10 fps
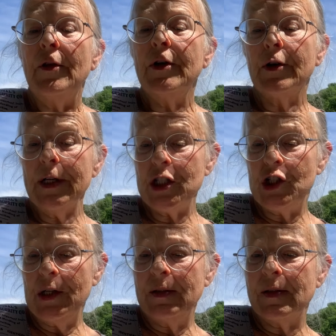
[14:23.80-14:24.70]
The
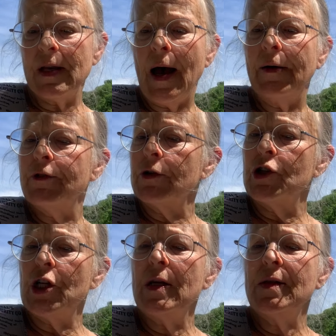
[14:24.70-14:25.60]
Christians, after
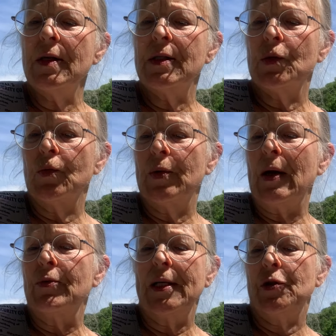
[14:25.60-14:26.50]
Jesus
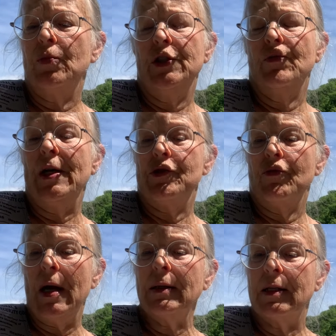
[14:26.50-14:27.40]
res was
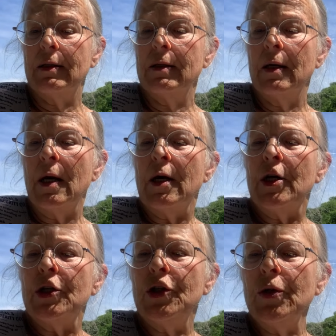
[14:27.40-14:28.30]
resurrected,
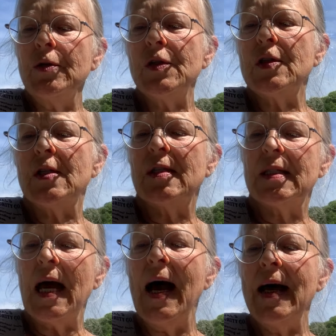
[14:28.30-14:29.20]
used the
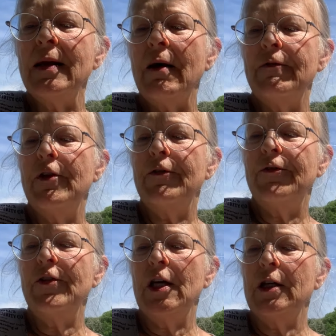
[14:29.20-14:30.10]
sign of the
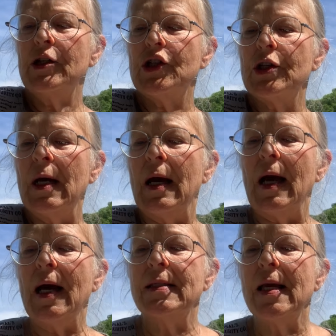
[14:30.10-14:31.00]
fish
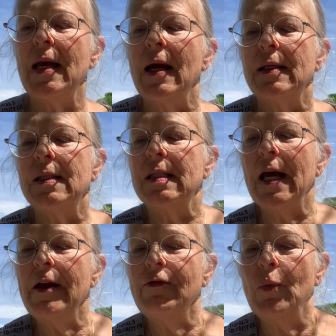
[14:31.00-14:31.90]
as a
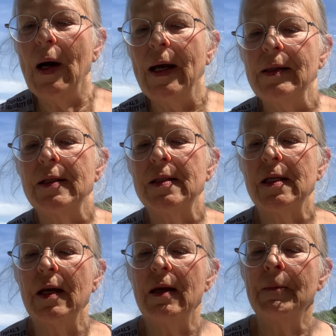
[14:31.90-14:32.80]
safe way to
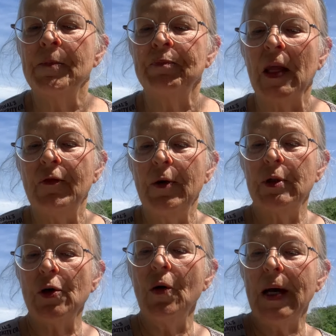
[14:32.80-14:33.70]
see if it
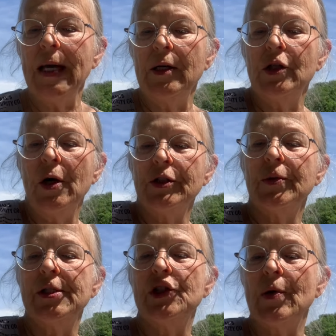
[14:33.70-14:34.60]
was okay to talk
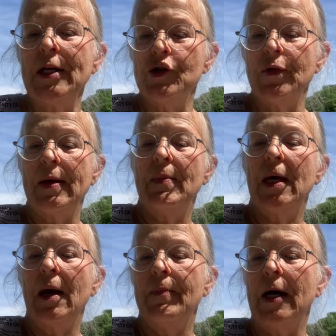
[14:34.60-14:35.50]
to a stranger they
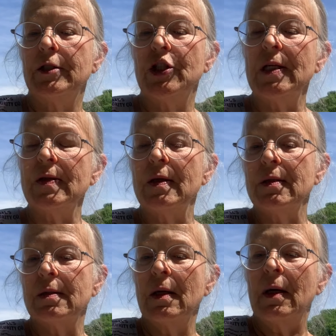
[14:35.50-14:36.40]
met about
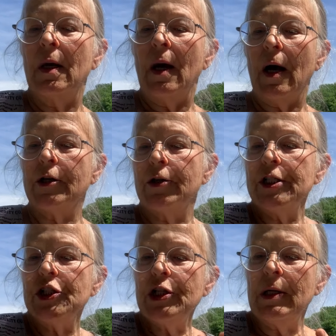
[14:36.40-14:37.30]
Jesus. A
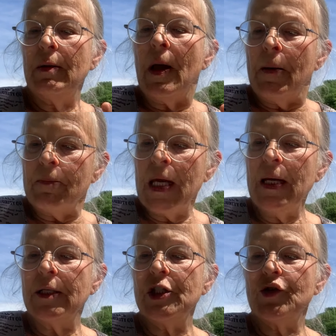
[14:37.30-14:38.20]
Christian
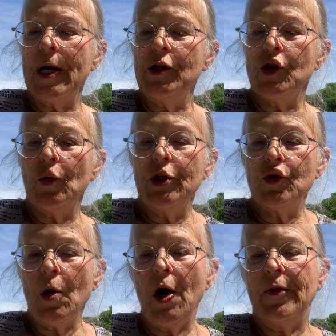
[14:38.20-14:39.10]
meeting a stranger would
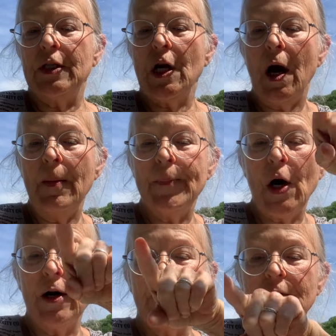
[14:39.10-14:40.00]
draw the top
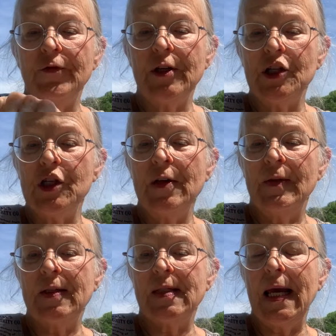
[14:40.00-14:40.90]
part of a fish in
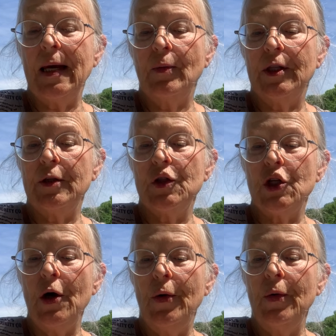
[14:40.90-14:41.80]
the sand with his
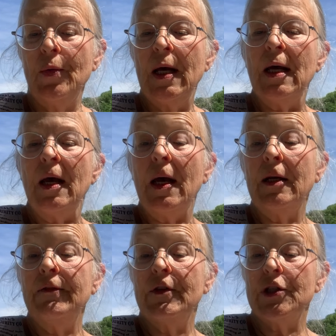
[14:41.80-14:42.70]
toe,
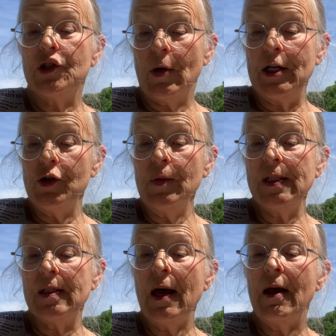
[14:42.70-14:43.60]
and if the stranger
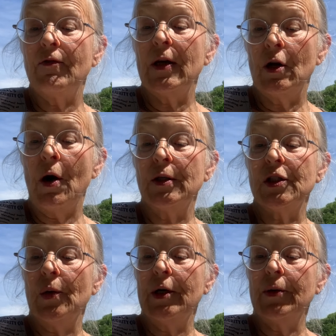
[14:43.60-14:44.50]
was safe and
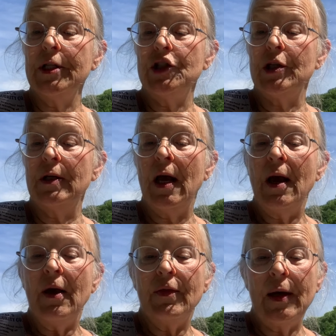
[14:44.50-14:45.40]
also a Christian,
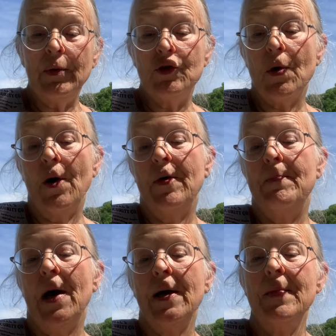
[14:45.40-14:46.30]
they would draw the
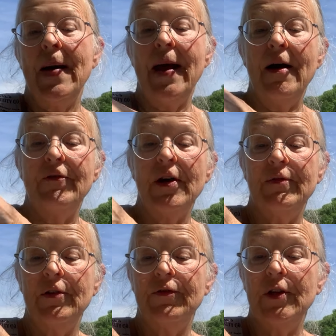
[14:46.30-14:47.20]
bottom half
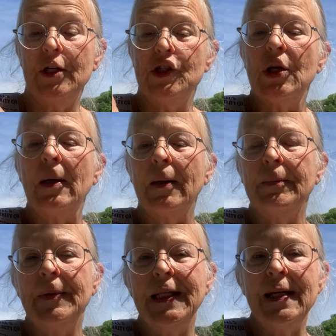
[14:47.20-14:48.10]
of the fish,
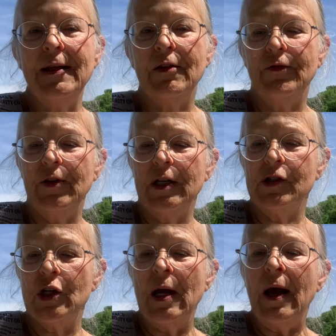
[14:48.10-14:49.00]
completing the
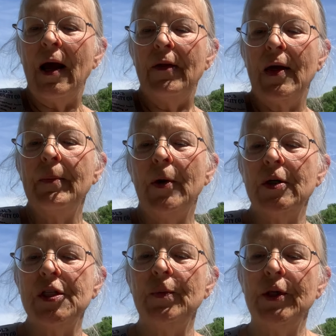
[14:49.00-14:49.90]
fish, and that
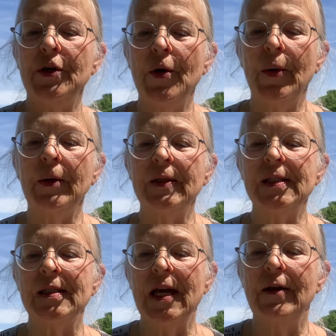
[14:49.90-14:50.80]
person would know it was
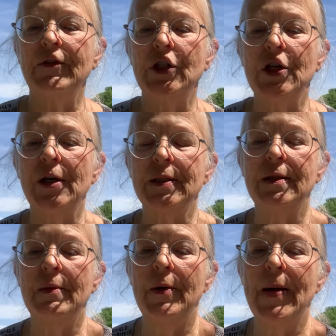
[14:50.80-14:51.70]
safe to talk to
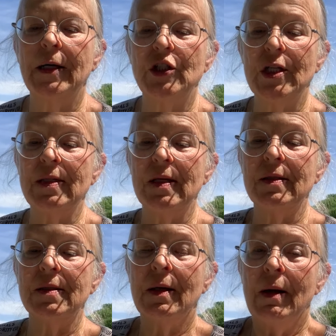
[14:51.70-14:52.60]
them about
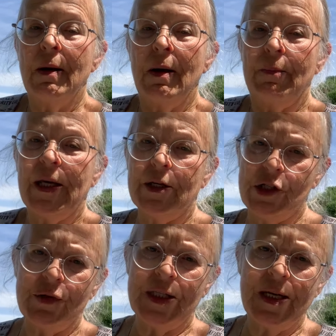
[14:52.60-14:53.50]
Jesus. Because
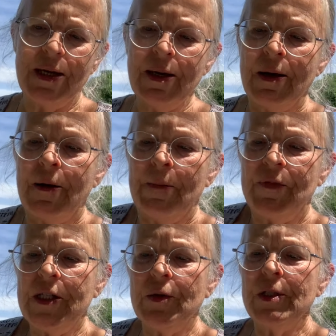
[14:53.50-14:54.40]
you see,
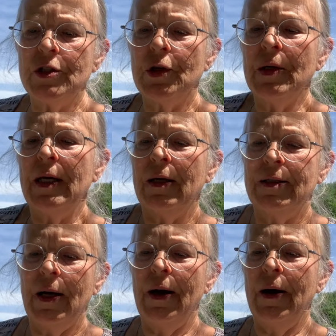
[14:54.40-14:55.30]
this was during a
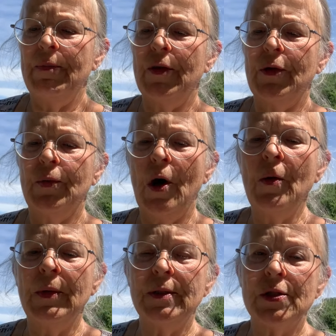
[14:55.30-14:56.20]
time that the
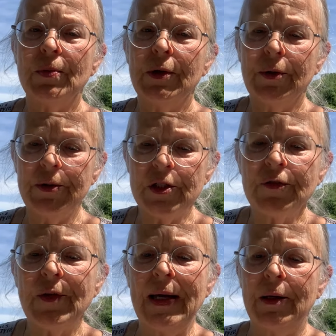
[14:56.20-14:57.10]
Romans were
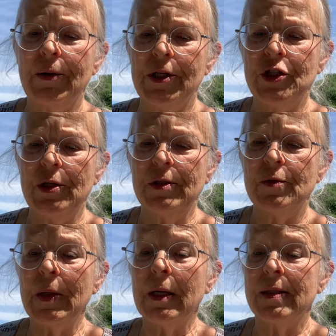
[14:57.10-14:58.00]
crucifying Christians
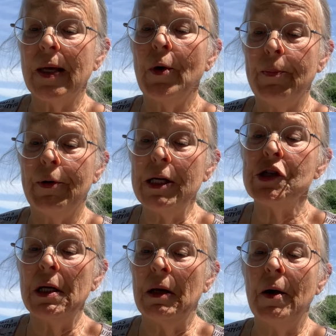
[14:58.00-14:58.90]
because they were
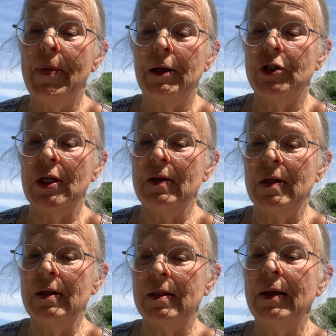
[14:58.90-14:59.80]
preaching about
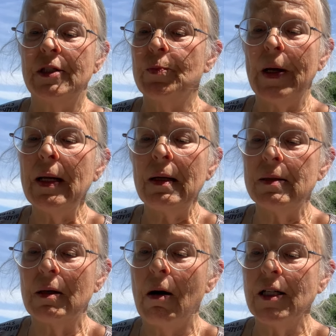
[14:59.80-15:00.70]
Jesus and spreading
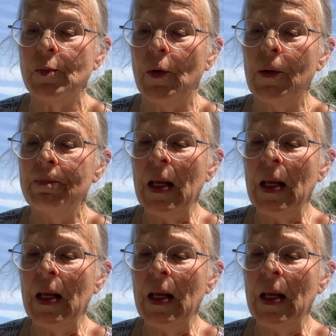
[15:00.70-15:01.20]
his gospel